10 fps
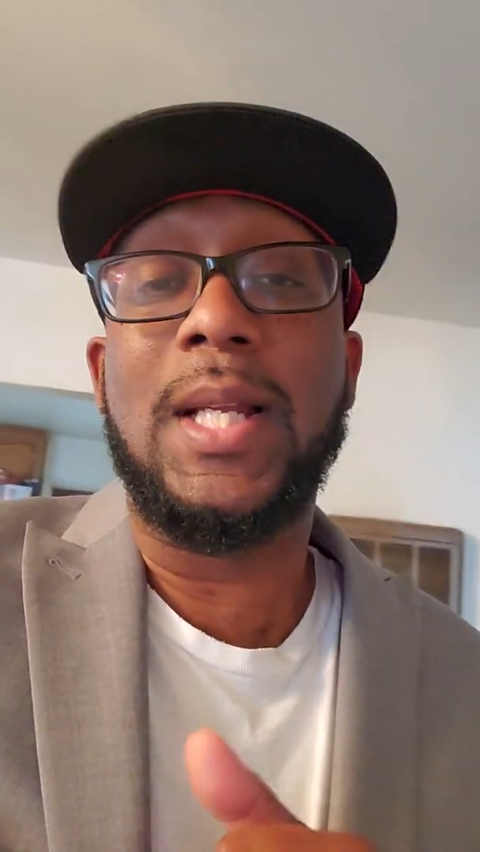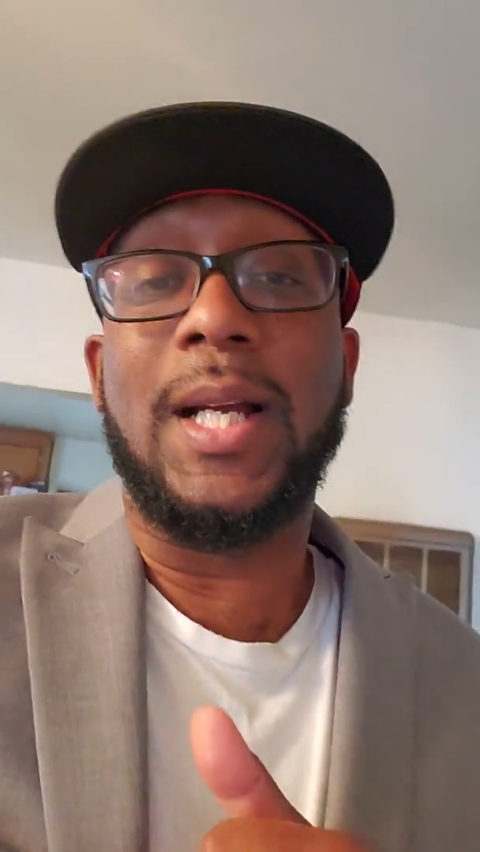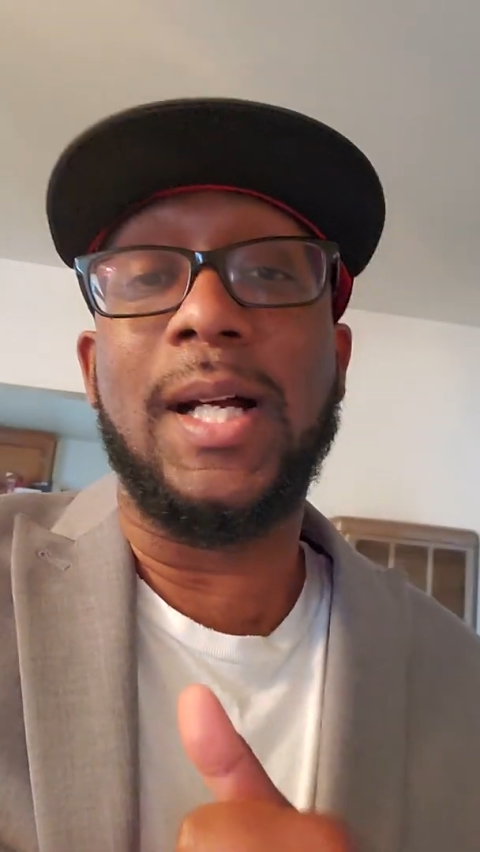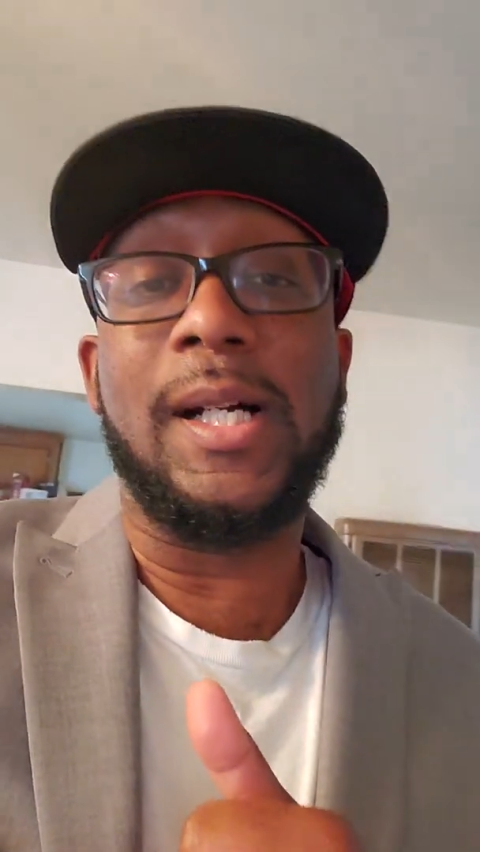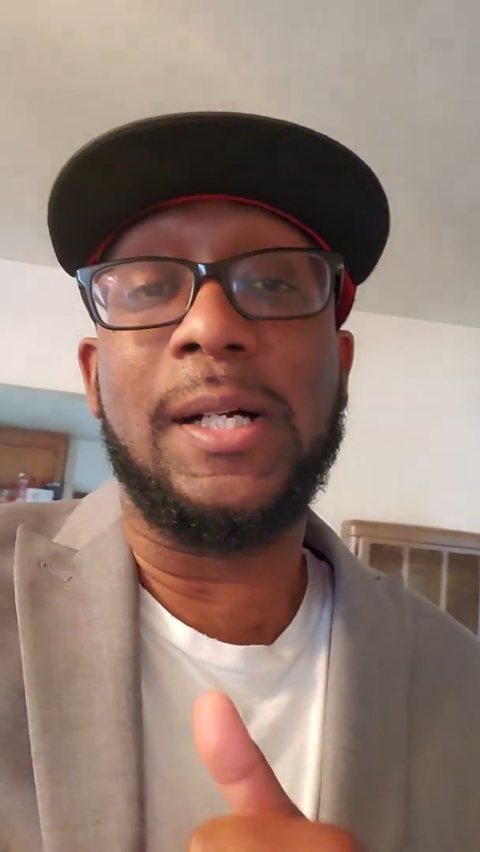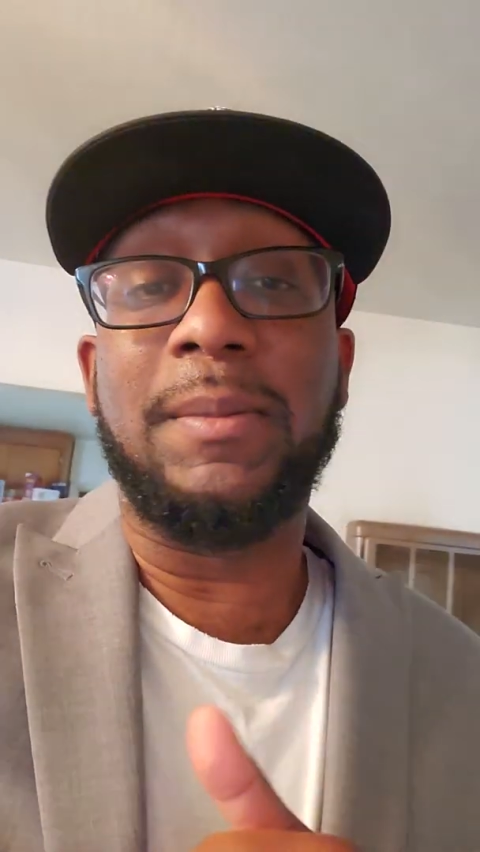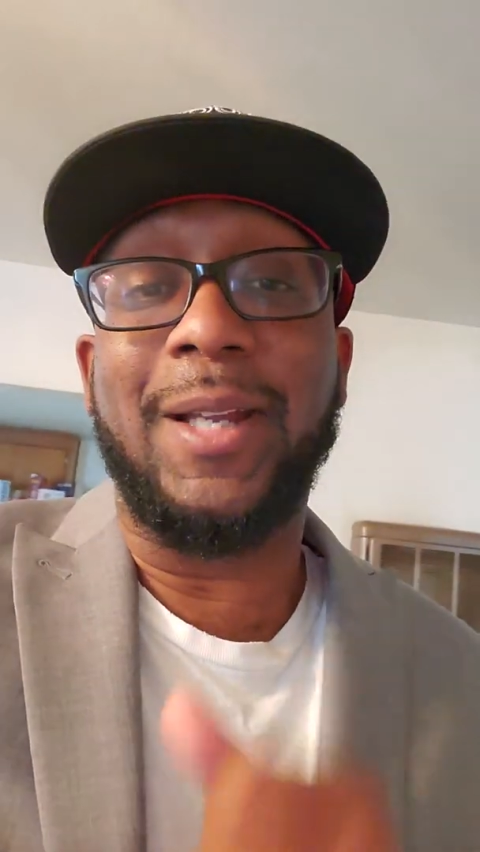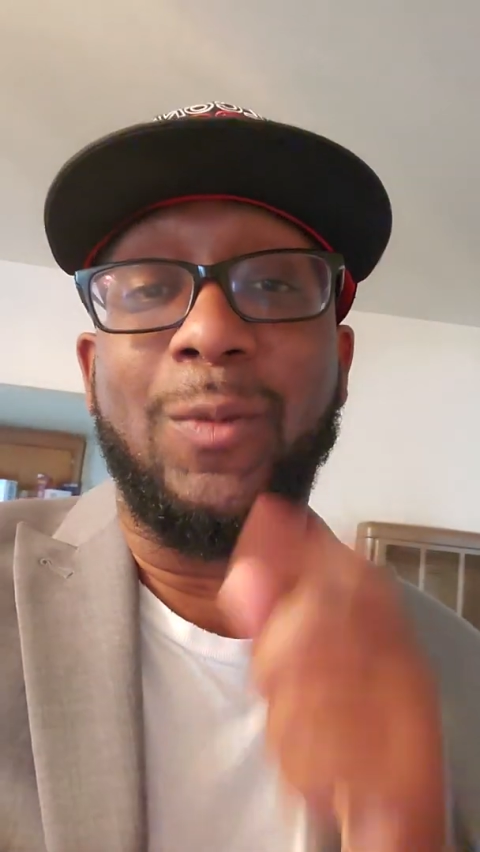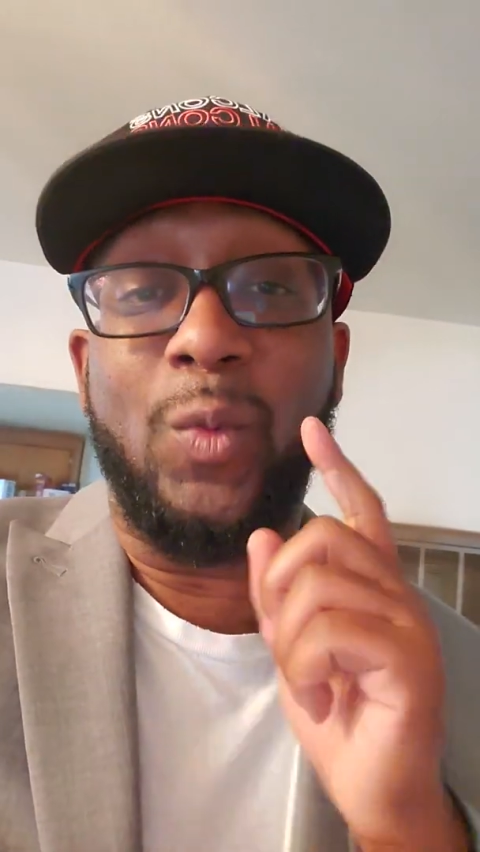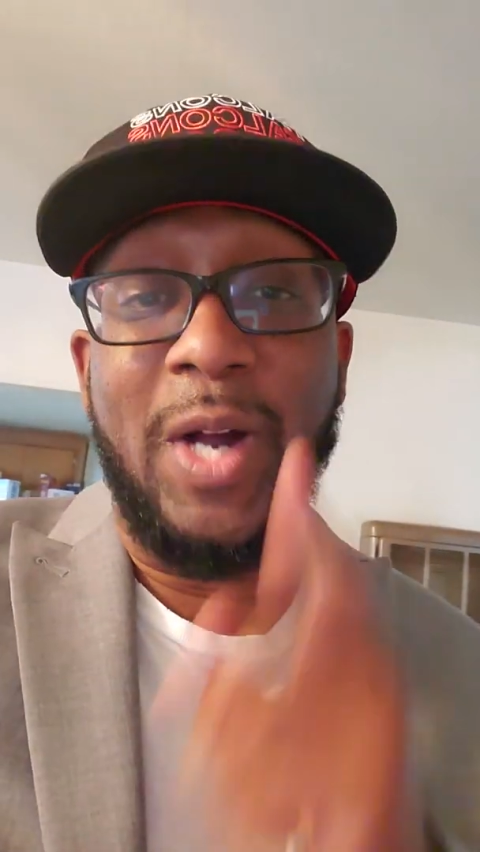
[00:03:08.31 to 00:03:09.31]
um,
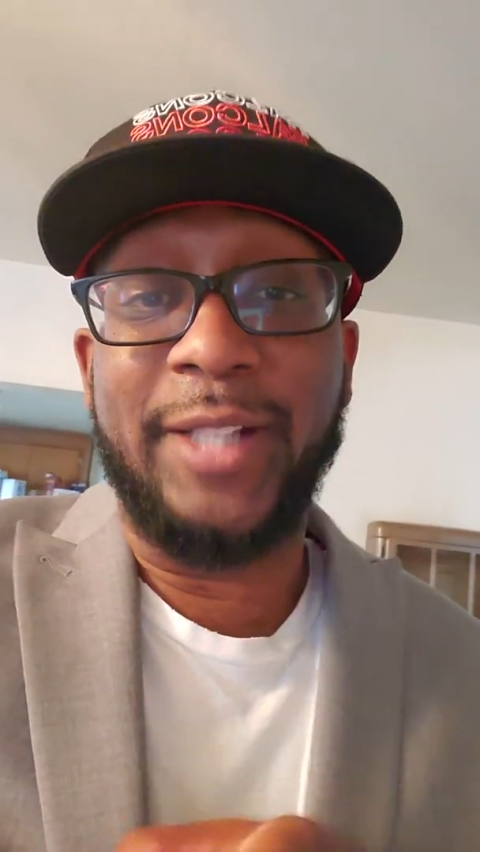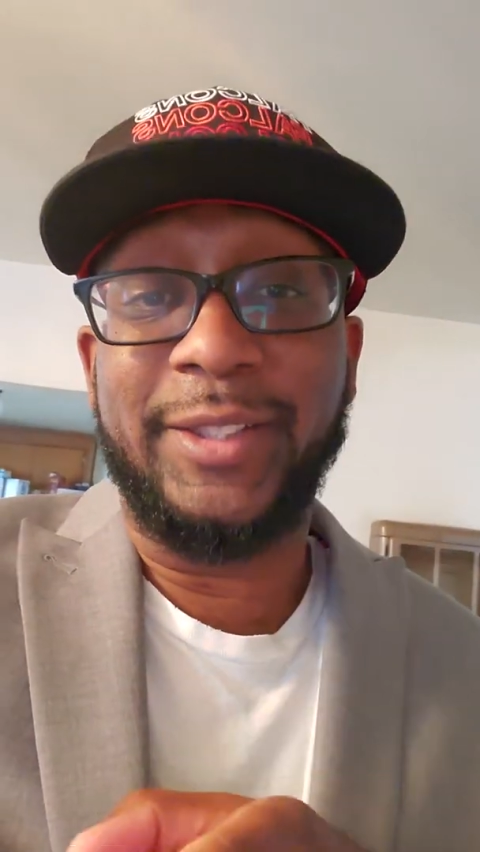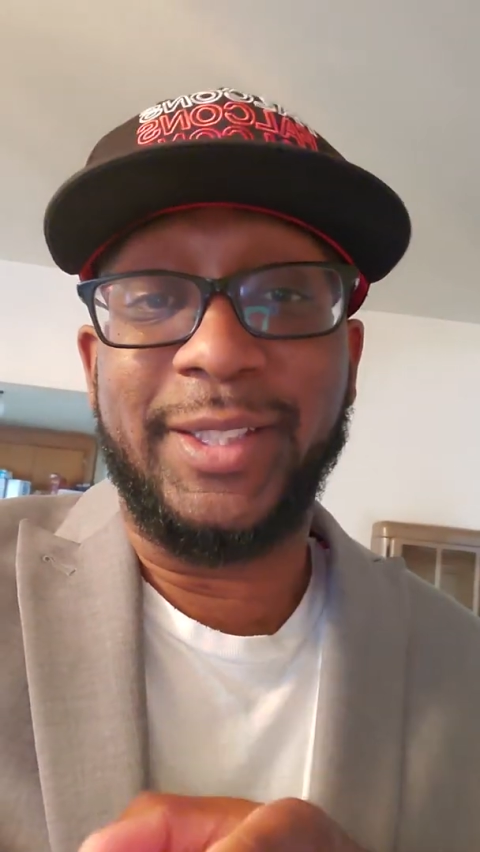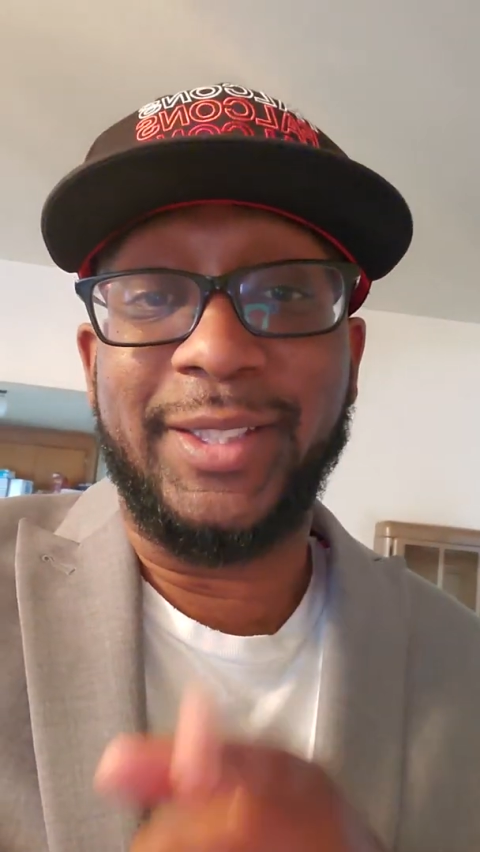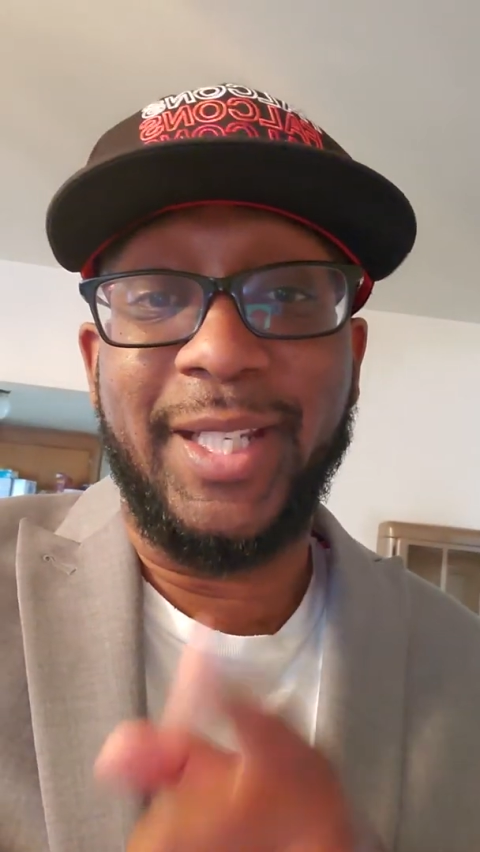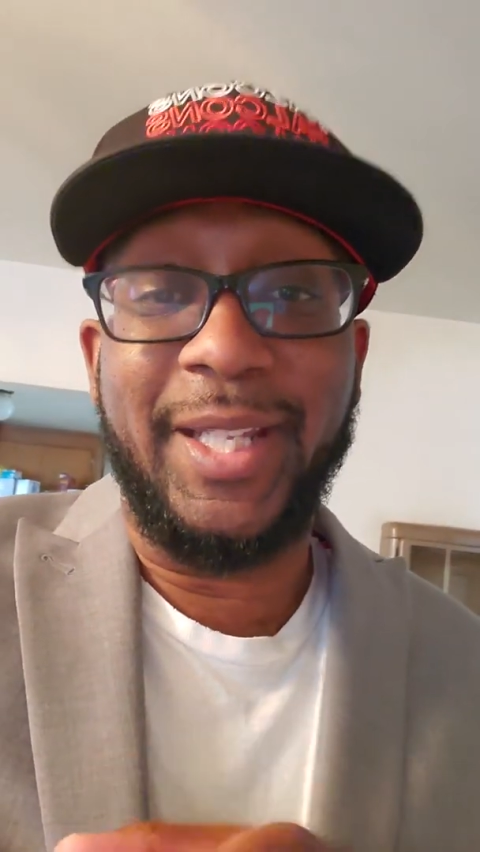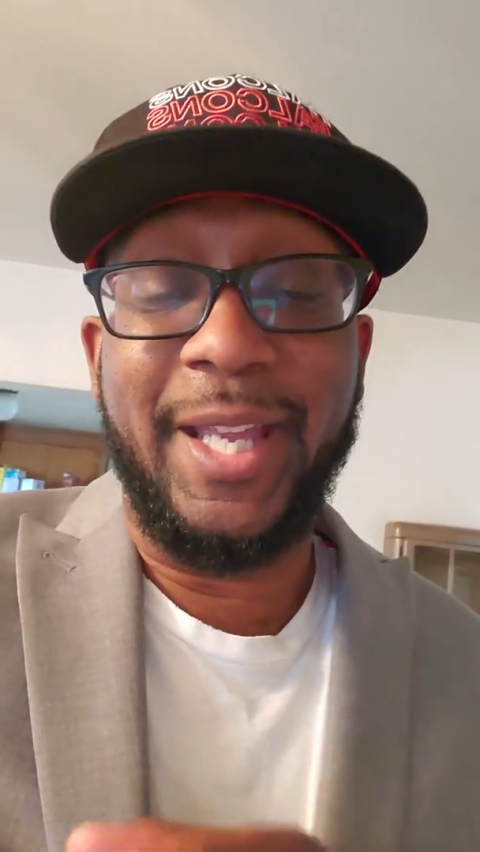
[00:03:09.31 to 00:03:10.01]
and watch the second